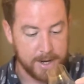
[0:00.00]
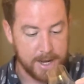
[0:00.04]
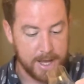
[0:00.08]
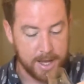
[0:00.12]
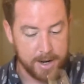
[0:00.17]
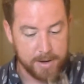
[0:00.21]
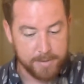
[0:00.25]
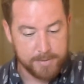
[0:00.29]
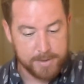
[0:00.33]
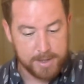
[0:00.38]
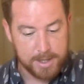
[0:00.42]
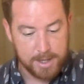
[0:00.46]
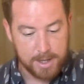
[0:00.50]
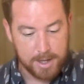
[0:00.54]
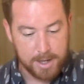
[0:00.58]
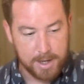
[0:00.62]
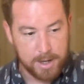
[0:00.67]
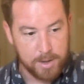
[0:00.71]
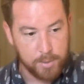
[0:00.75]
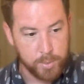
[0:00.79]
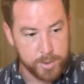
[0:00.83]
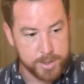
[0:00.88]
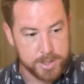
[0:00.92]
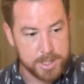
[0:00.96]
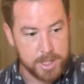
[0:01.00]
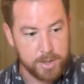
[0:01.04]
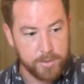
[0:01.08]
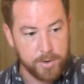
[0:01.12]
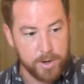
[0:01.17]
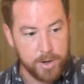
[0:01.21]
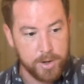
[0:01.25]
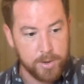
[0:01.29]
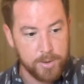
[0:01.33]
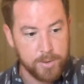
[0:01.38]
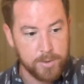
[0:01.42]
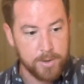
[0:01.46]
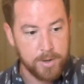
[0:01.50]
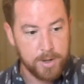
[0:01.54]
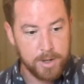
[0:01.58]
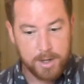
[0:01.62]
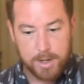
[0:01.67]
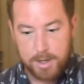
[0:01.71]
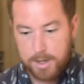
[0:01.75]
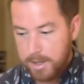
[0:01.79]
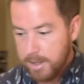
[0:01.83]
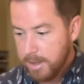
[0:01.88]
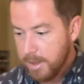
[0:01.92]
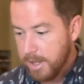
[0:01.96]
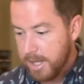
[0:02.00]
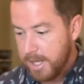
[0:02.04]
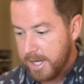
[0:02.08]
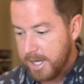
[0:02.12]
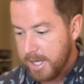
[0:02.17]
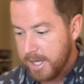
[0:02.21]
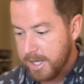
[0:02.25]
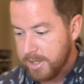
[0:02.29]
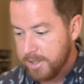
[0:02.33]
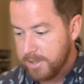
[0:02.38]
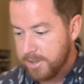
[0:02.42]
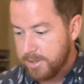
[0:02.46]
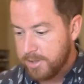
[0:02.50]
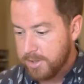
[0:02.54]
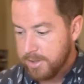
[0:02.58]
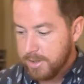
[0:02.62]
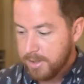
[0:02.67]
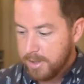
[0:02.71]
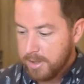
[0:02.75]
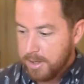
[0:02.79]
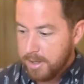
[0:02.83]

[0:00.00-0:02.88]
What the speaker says: out of the Whisky Row lineage,